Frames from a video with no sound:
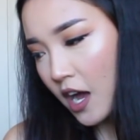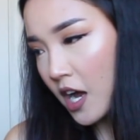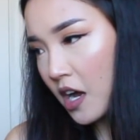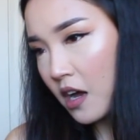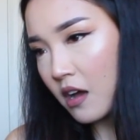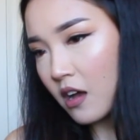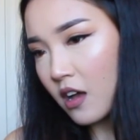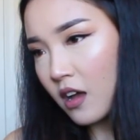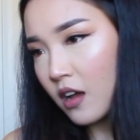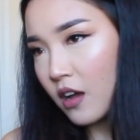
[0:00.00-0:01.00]

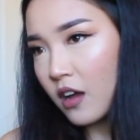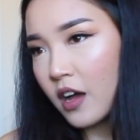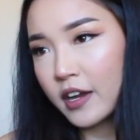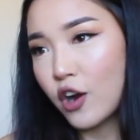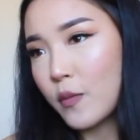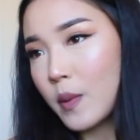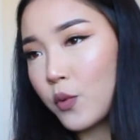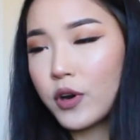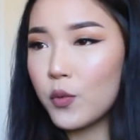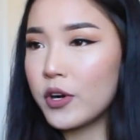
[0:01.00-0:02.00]
Uh, I can't
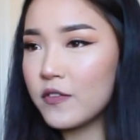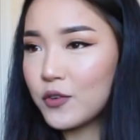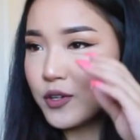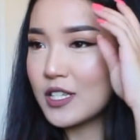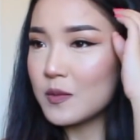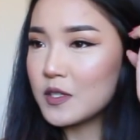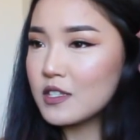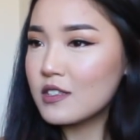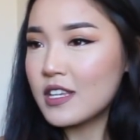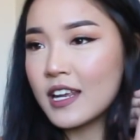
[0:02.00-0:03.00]
remember what I wanted for
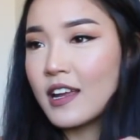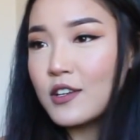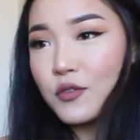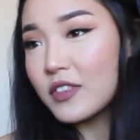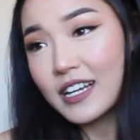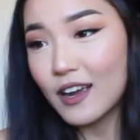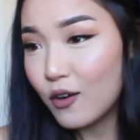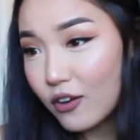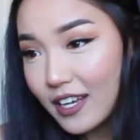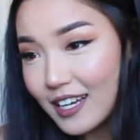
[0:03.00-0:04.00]
Christmas and I don't think I
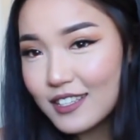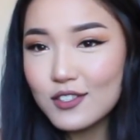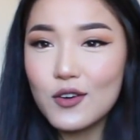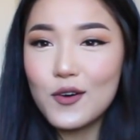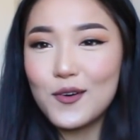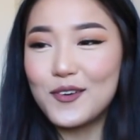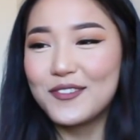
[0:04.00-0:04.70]
got it, so...